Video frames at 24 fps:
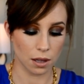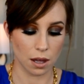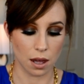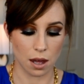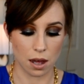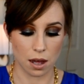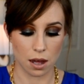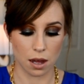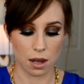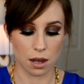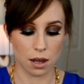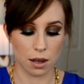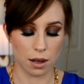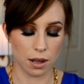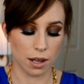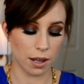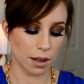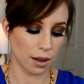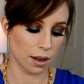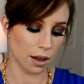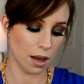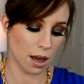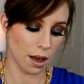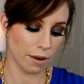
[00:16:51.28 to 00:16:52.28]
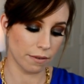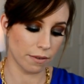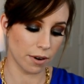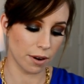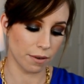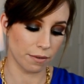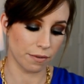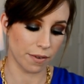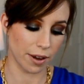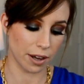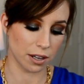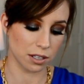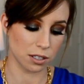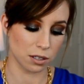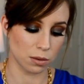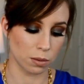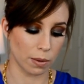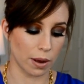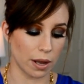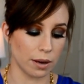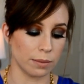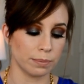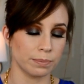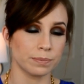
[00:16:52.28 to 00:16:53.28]
uh, Cover F X
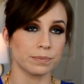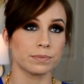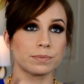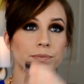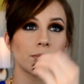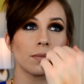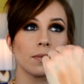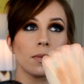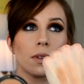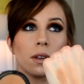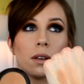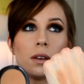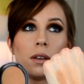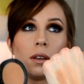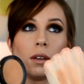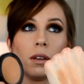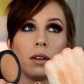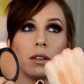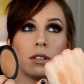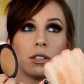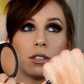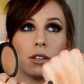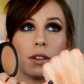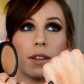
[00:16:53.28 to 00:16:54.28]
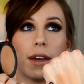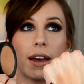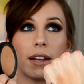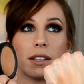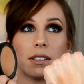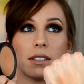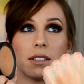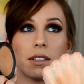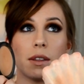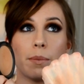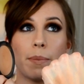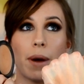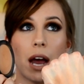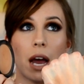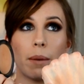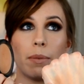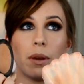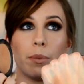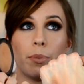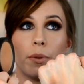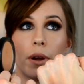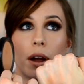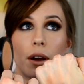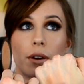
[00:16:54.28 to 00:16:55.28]
one. So that's the
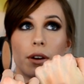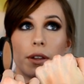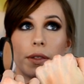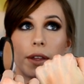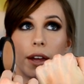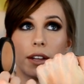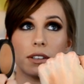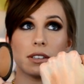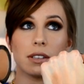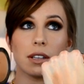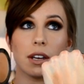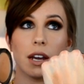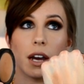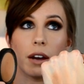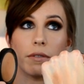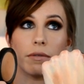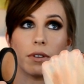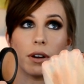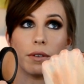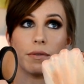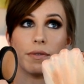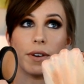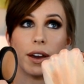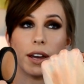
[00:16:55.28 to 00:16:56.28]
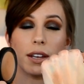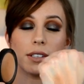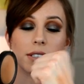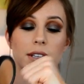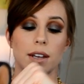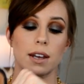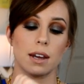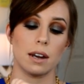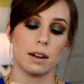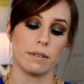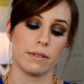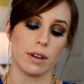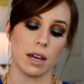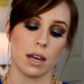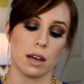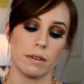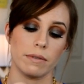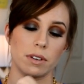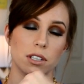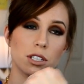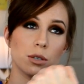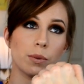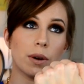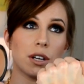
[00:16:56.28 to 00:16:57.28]
Bobbi Brown and that's the Cover F X, so kind of a
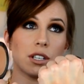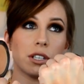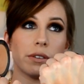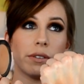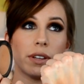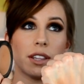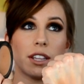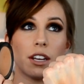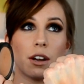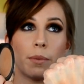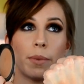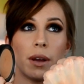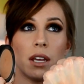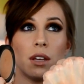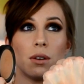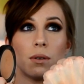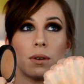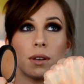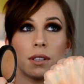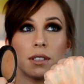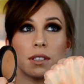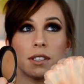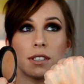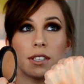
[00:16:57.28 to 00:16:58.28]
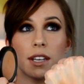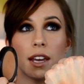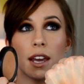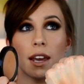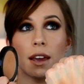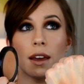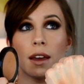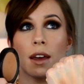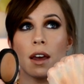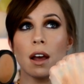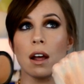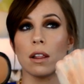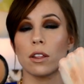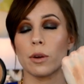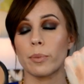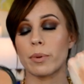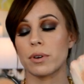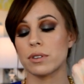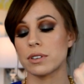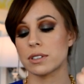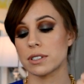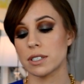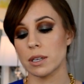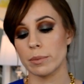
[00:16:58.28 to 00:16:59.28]
heavy swatch of it there. But you can see they're
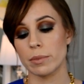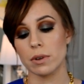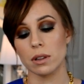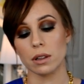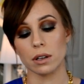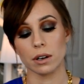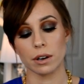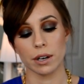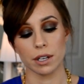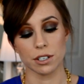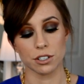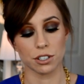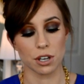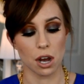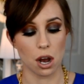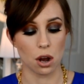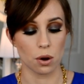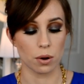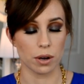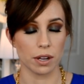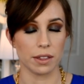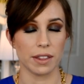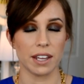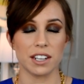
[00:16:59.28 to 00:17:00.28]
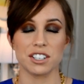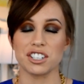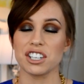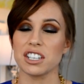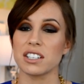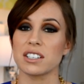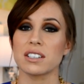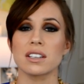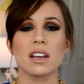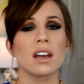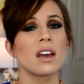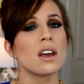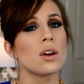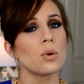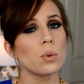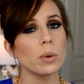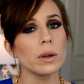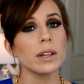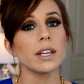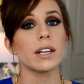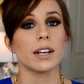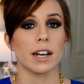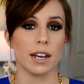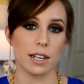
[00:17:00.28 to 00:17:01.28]
both similar in tone, and they just
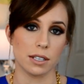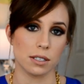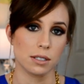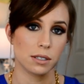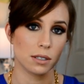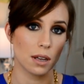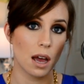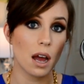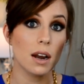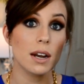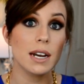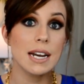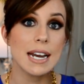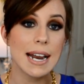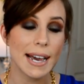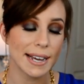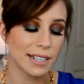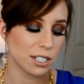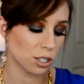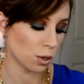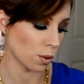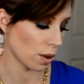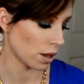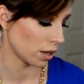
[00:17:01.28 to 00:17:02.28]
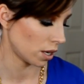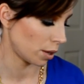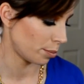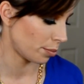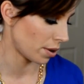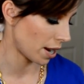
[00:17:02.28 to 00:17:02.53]
really nice, nice quality